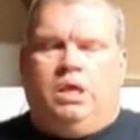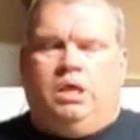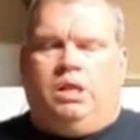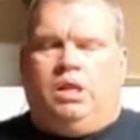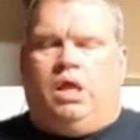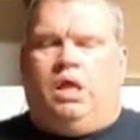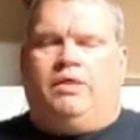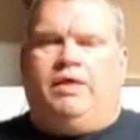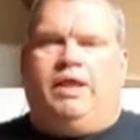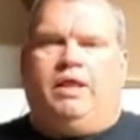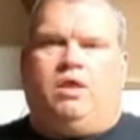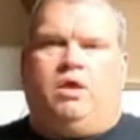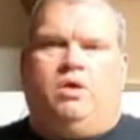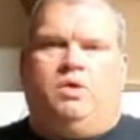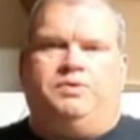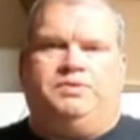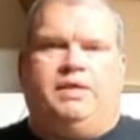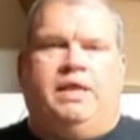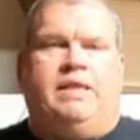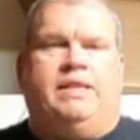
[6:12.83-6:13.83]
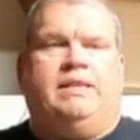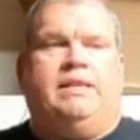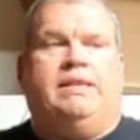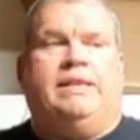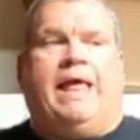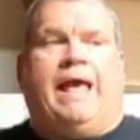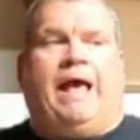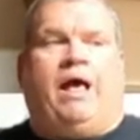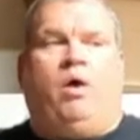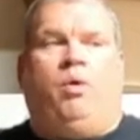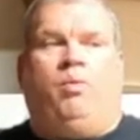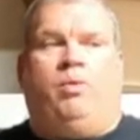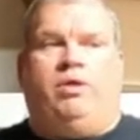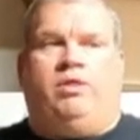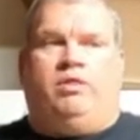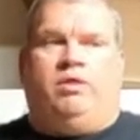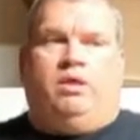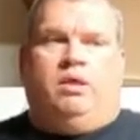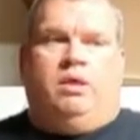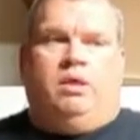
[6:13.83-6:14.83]
you know how that goes. And now
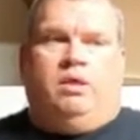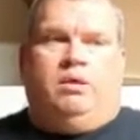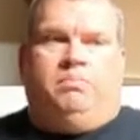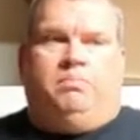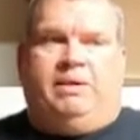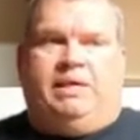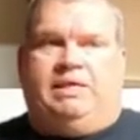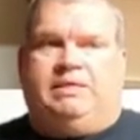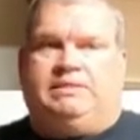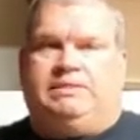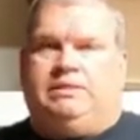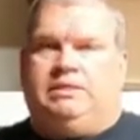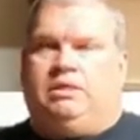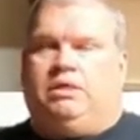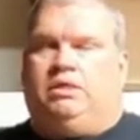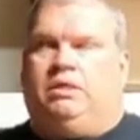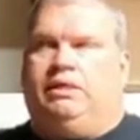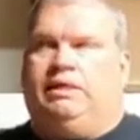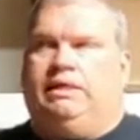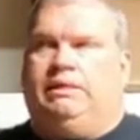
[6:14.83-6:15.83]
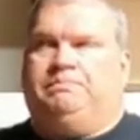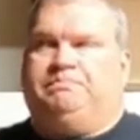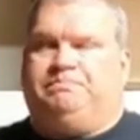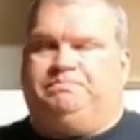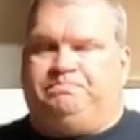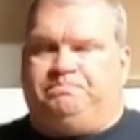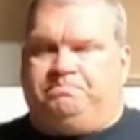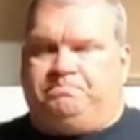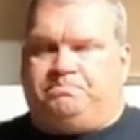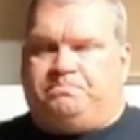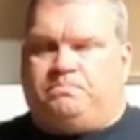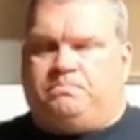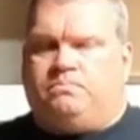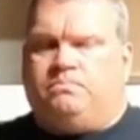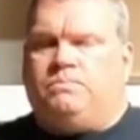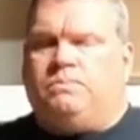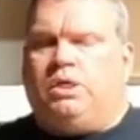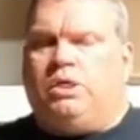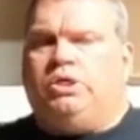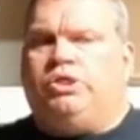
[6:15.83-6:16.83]
with basically
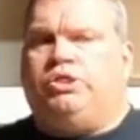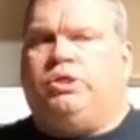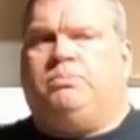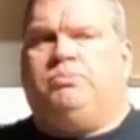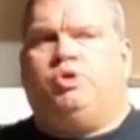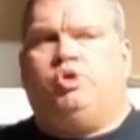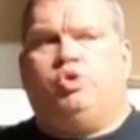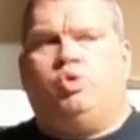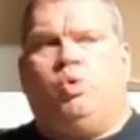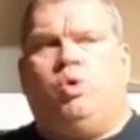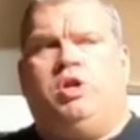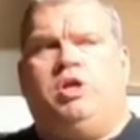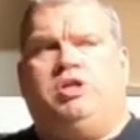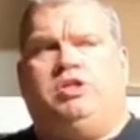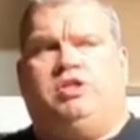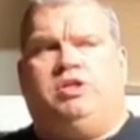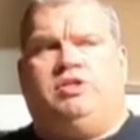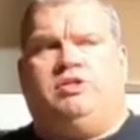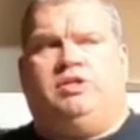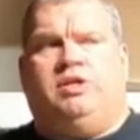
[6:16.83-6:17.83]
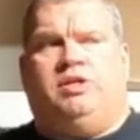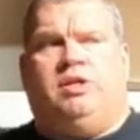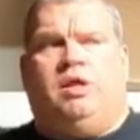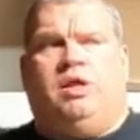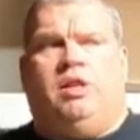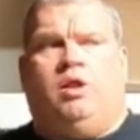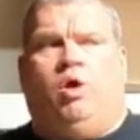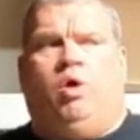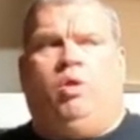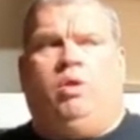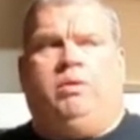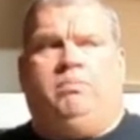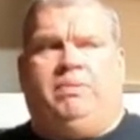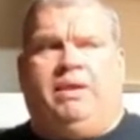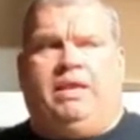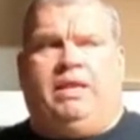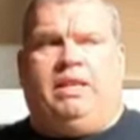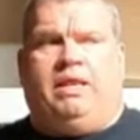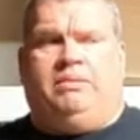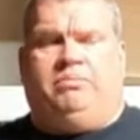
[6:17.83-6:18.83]
some shortages and, and only
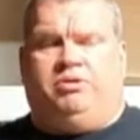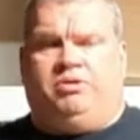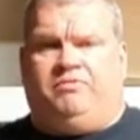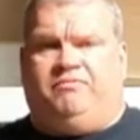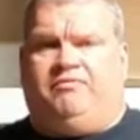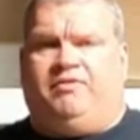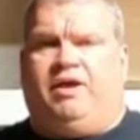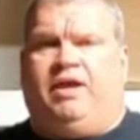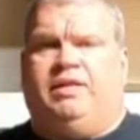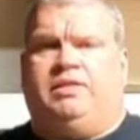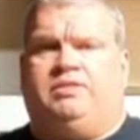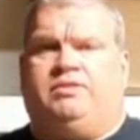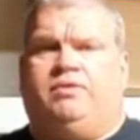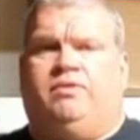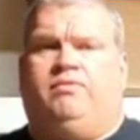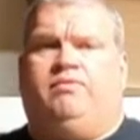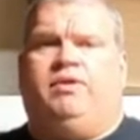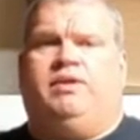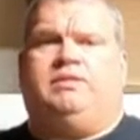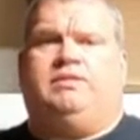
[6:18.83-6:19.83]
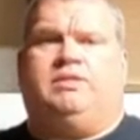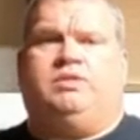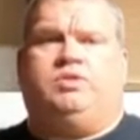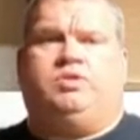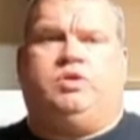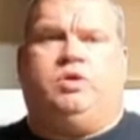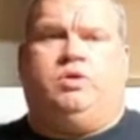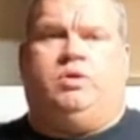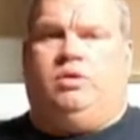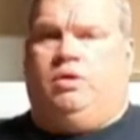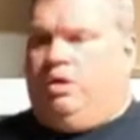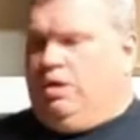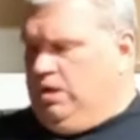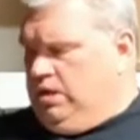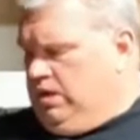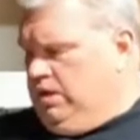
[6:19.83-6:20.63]
being able to find certain things at certain.